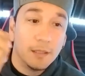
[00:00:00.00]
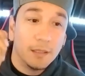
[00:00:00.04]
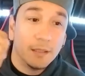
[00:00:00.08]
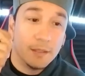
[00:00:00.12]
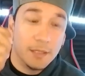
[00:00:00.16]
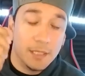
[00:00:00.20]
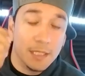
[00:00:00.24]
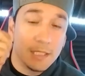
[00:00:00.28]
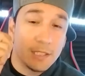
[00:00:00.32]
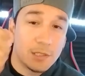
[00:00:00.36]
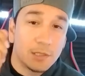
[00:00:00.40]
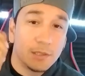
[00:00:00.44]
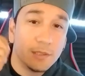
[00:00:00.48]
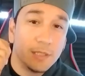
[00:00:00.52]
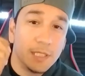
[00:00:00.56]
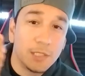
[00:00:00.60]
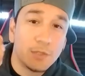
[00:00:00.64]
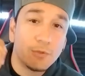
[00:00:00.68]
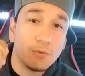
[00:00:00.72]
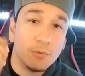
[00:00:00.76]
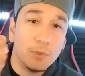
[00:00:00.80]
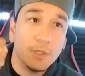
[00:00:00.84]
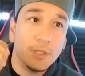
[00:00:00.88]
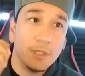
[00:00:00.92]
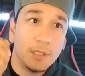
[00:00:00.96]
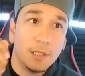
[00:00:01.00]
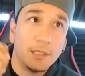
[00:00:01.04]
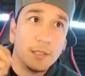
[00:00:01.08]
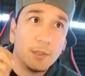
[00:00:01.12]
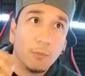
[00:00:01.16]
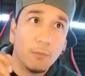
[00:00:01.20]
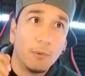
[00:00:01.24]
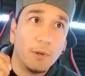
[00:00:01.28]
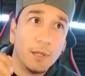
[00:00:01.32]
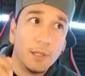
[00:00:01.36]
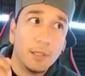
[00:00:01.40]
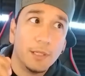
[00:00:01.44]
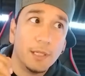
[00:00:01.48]
This one, the
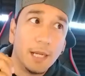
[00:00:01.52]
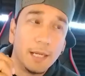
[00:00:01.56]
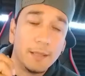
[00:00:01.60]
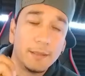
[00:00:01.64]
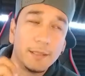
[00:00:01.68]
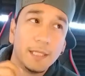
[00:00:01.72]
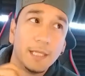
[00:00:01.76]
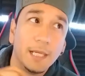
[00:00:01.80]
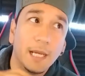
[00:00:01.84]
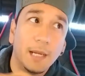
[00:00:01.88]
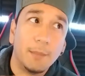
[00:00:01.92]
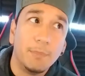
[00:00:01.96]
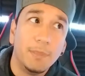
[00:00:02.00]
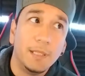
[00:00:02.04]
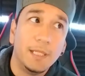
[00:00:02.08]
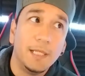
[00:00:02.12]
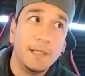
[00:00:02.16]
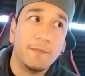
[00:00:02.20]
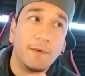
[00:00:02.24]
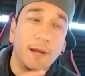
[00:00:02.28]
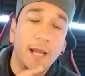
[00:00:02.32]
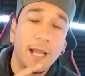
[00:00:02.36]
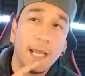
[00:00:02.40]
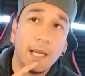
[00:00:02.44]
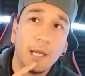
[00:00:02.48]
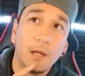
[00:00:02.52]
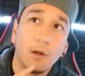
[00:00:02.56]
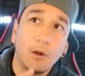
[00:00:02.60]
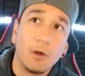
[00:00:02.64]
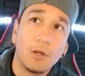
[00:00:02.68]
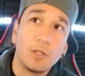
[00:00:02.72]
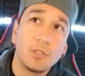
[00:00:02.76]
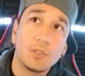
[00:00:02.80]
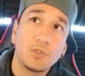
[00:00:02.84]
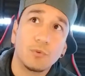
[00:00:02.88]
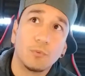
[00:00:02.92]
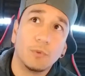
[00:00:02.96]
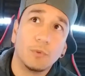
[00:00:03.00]
one I believe I had
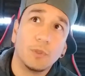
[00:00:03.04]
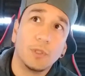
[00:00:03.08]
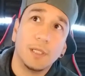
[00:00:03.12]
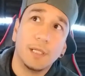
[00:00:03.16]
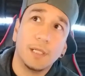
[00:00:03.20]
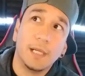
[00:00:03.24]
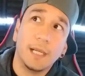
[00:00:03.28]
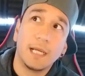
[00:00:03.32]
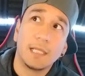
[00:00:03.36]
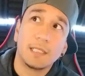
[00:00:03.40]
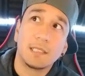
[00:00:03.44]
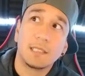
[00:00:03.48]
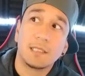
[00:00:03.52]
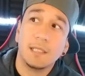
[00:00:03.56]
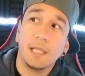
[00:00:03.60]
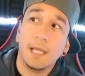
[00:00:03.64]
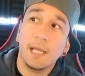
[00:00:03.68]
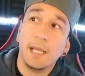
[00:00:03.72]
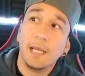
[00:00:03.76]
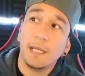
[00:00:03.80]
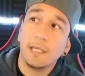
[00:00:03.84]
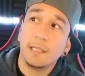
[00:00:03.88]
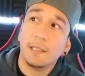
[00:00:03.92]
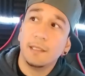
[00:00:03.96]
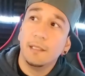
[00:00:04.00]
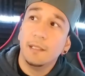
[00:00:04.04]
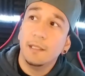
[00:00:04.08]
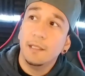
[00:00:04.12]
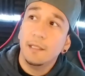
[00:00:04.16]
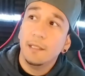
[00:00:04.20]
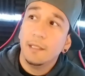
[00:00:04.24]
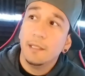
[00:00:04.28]
lost one. It got snagged.